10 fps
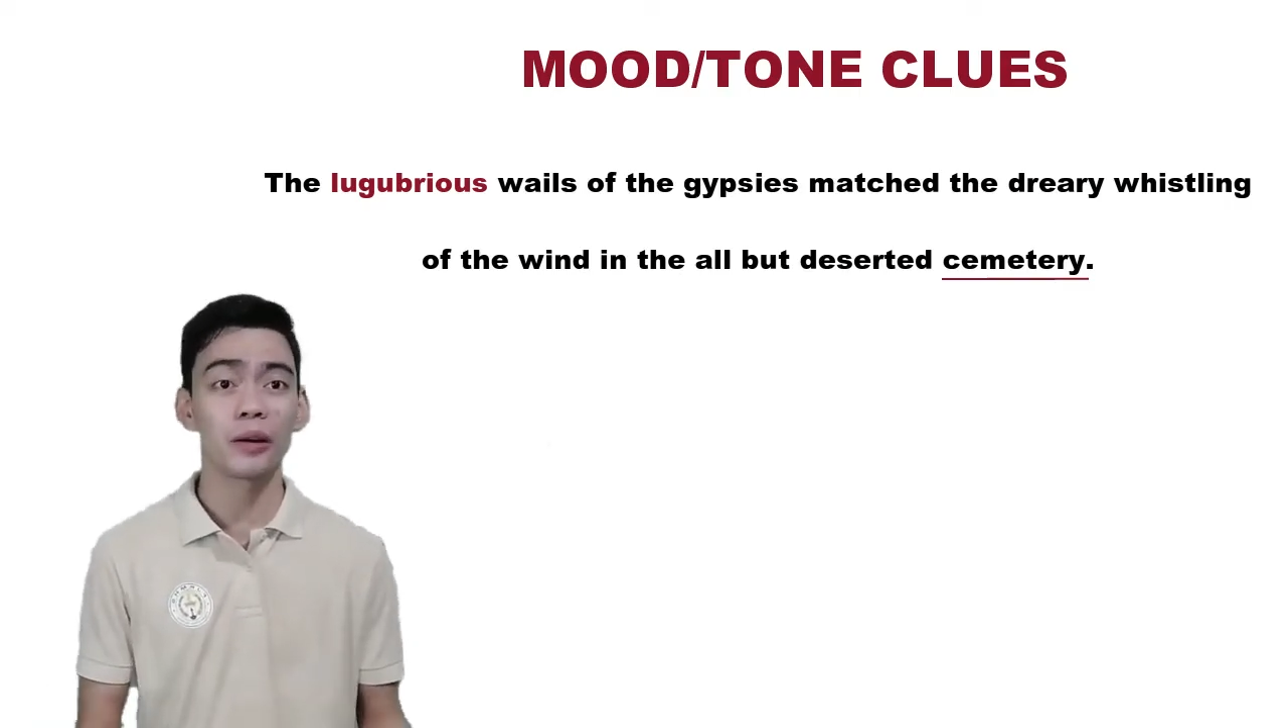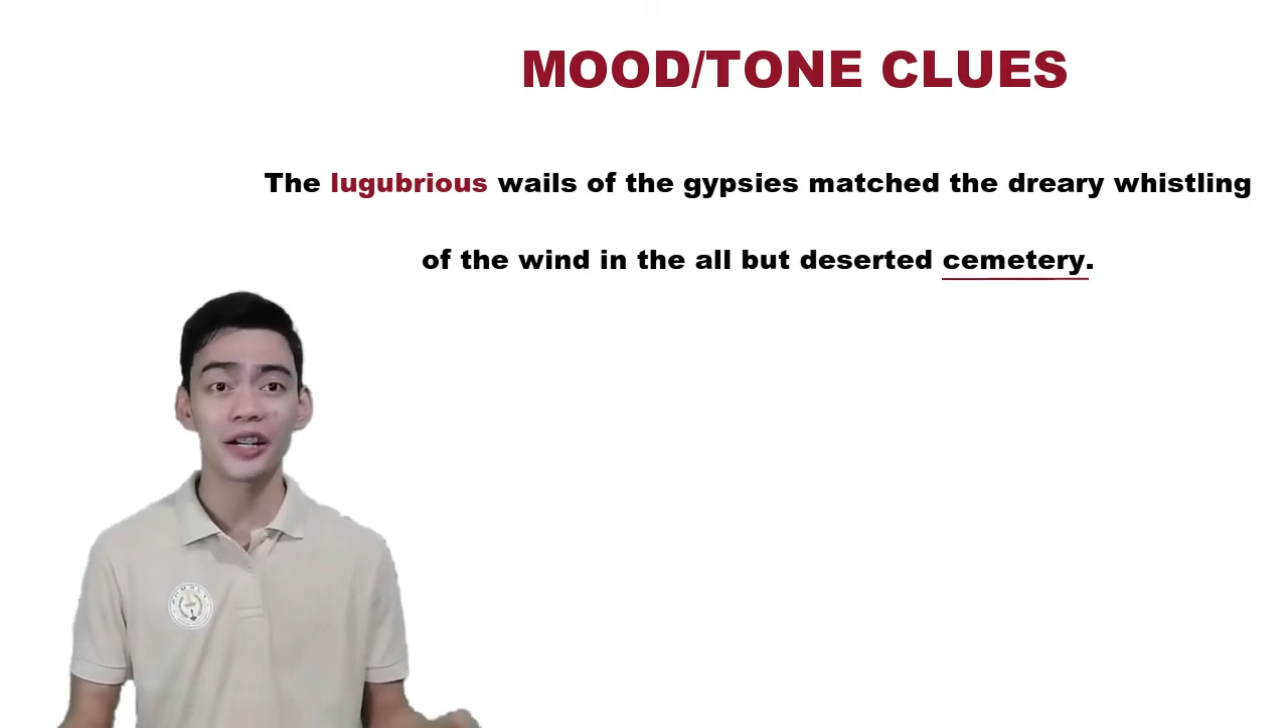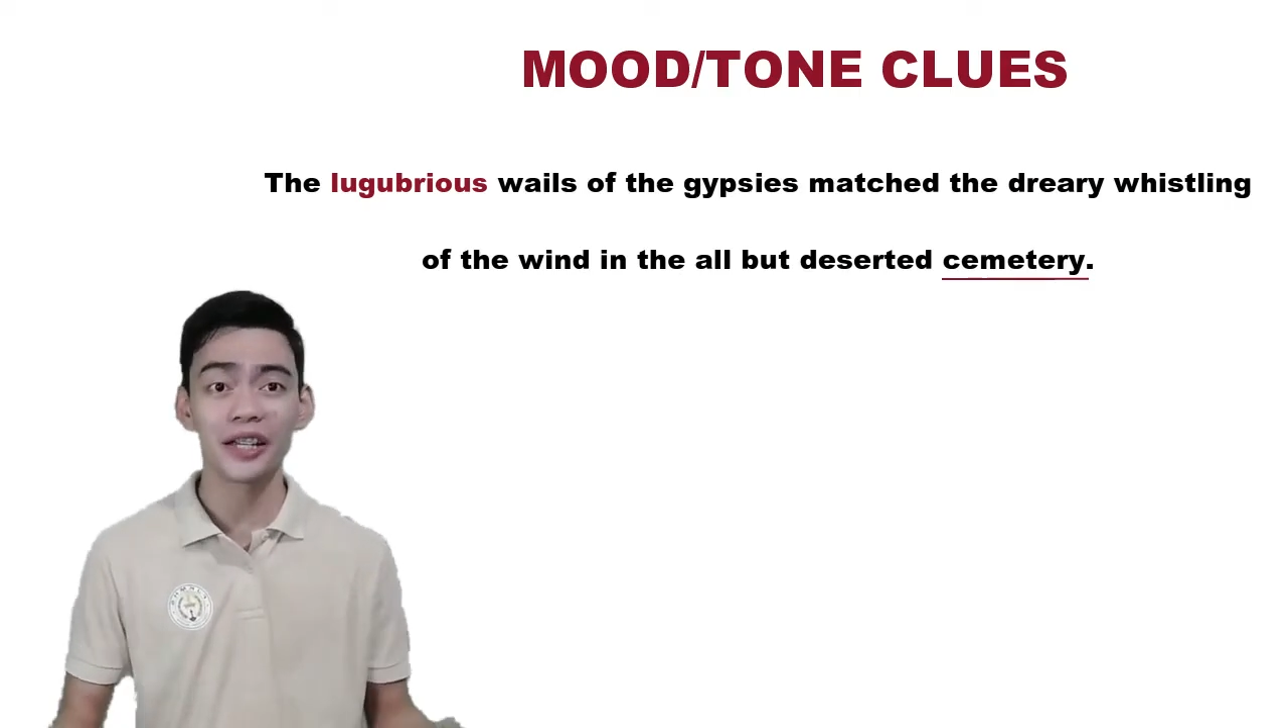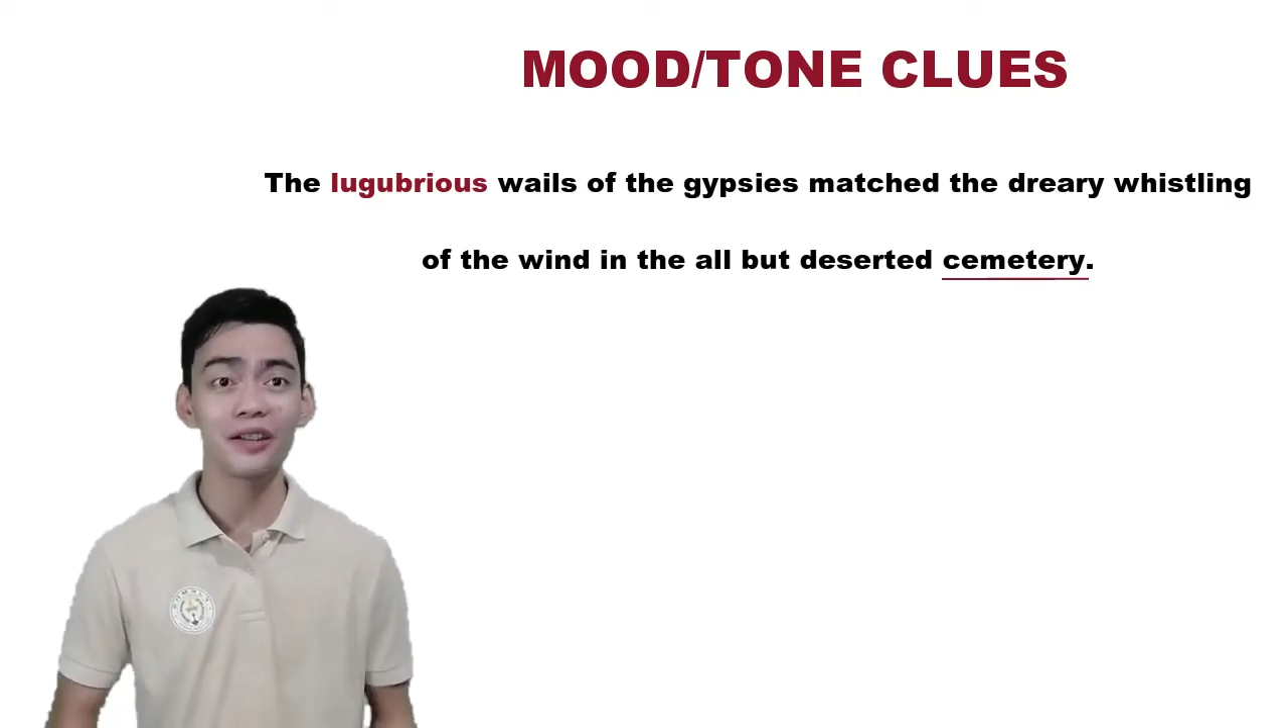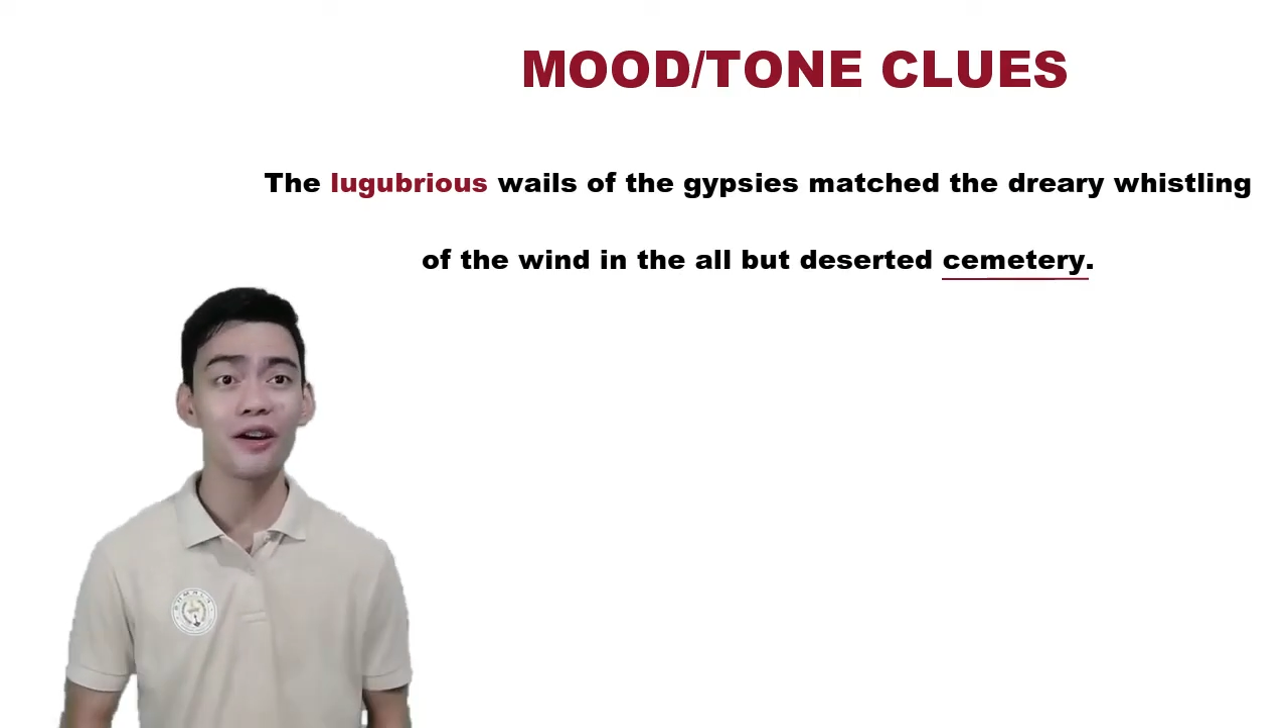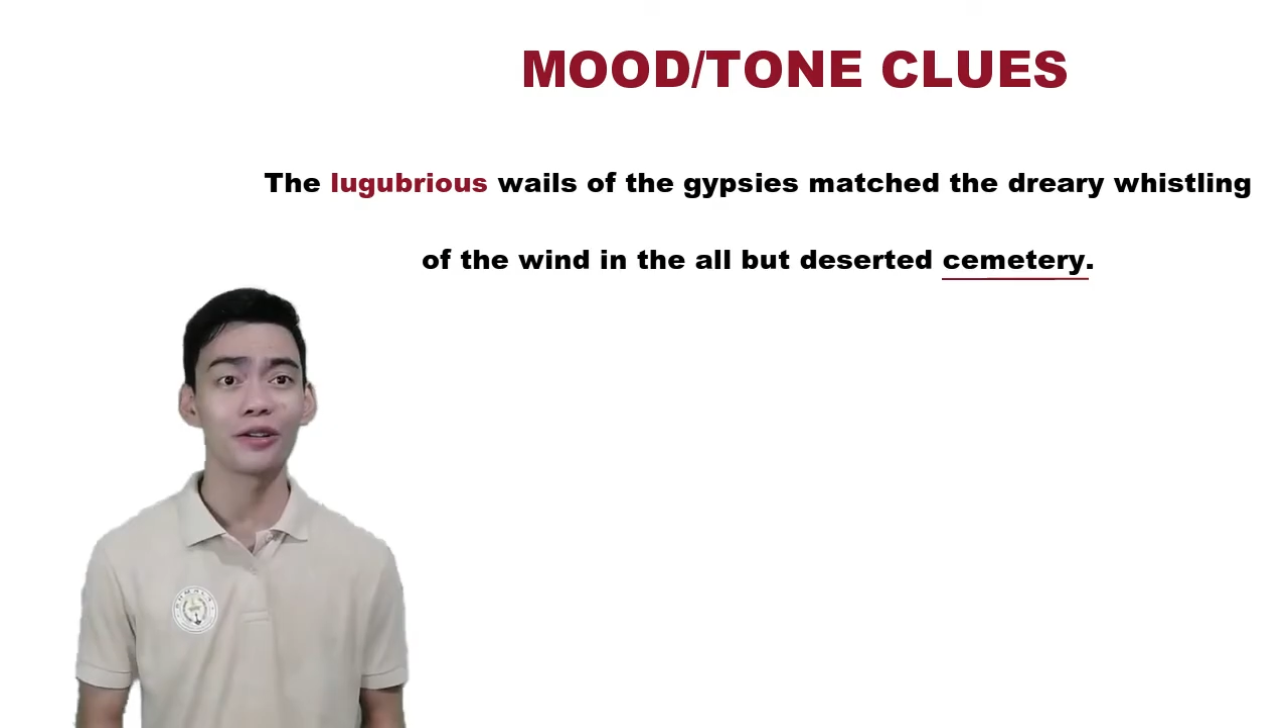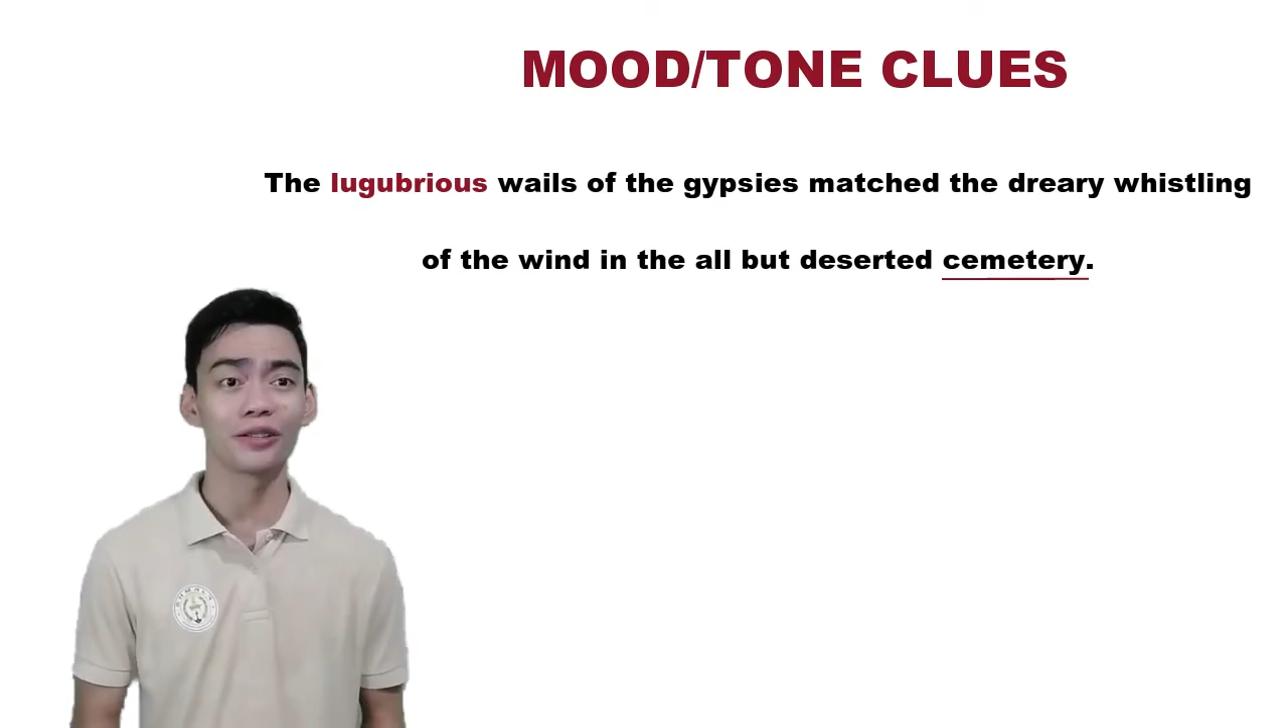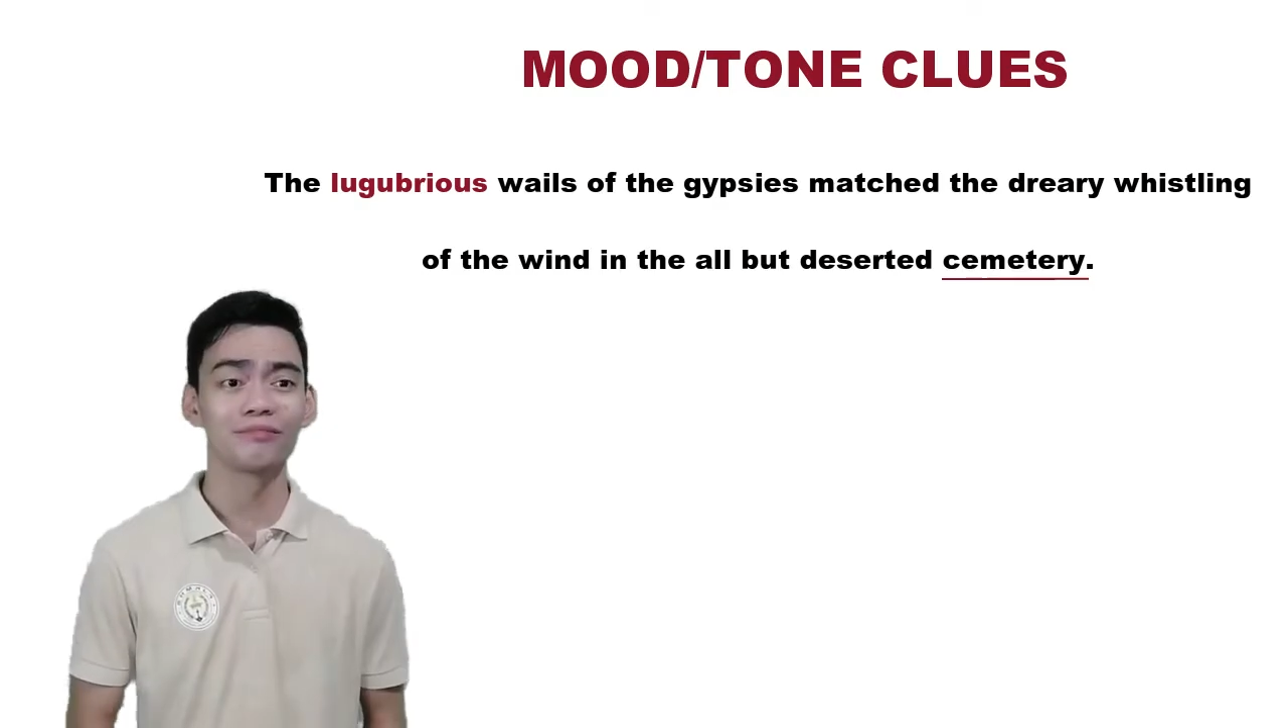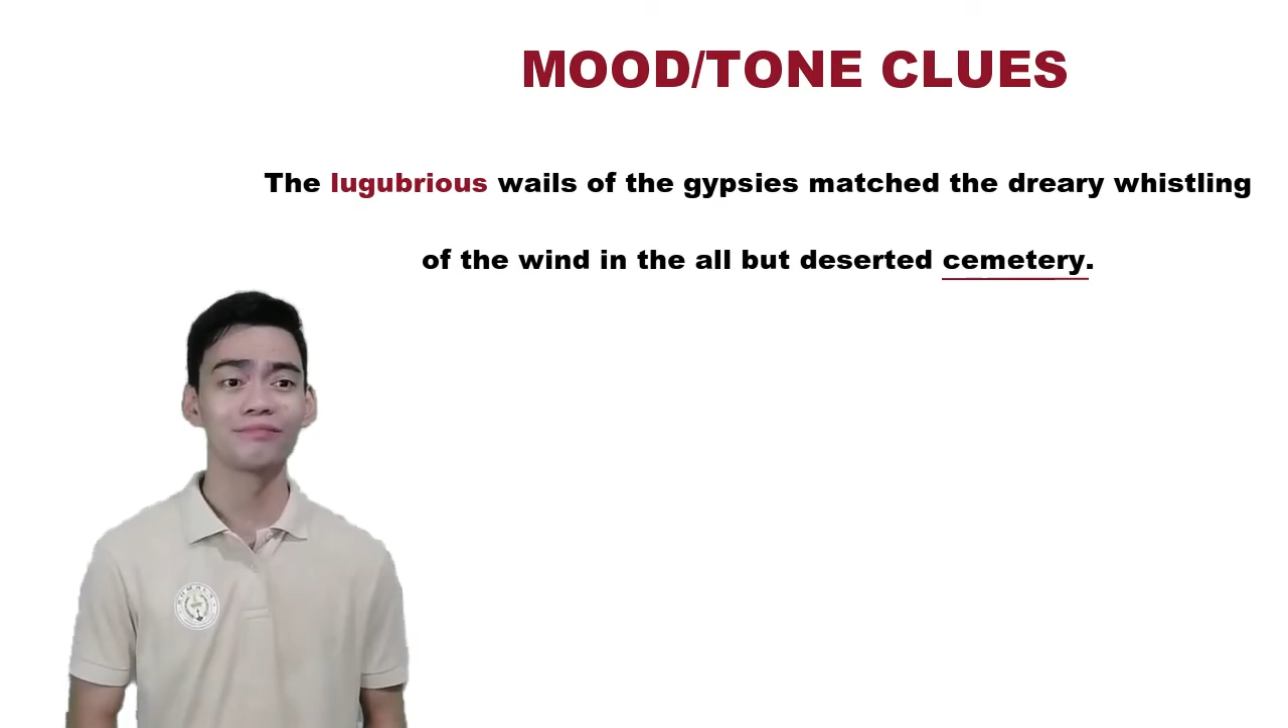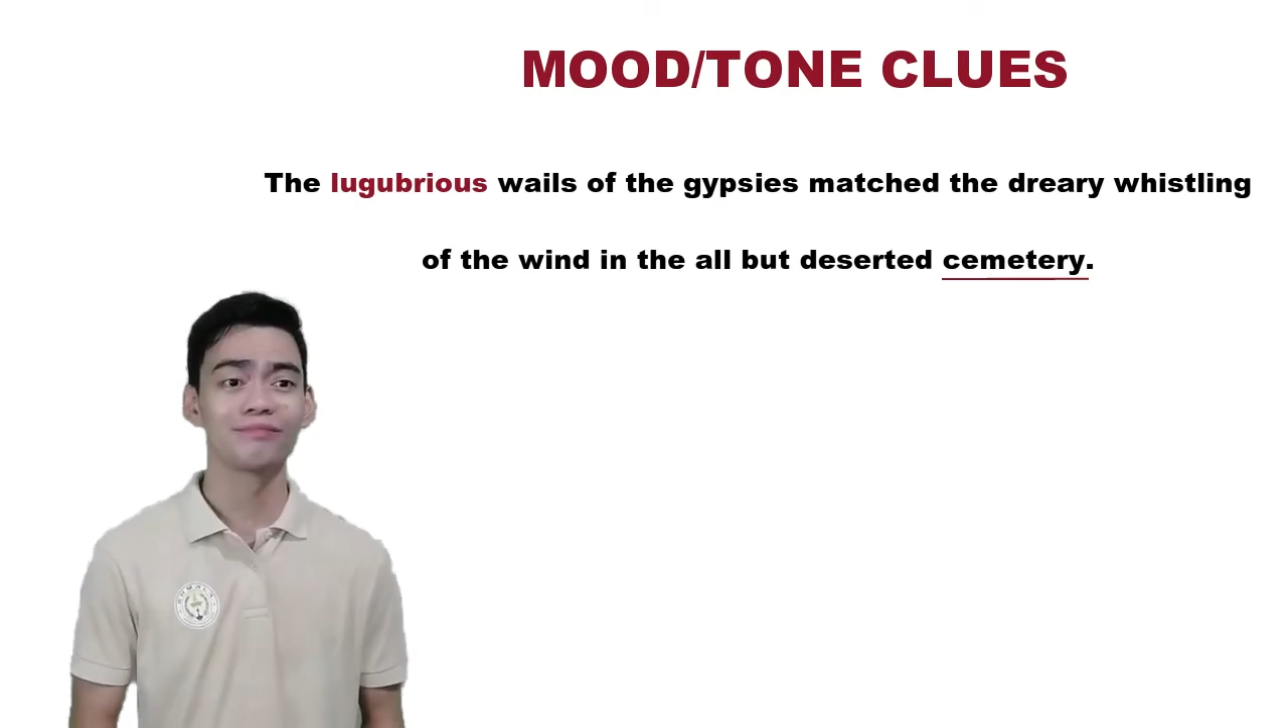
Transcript: party at all,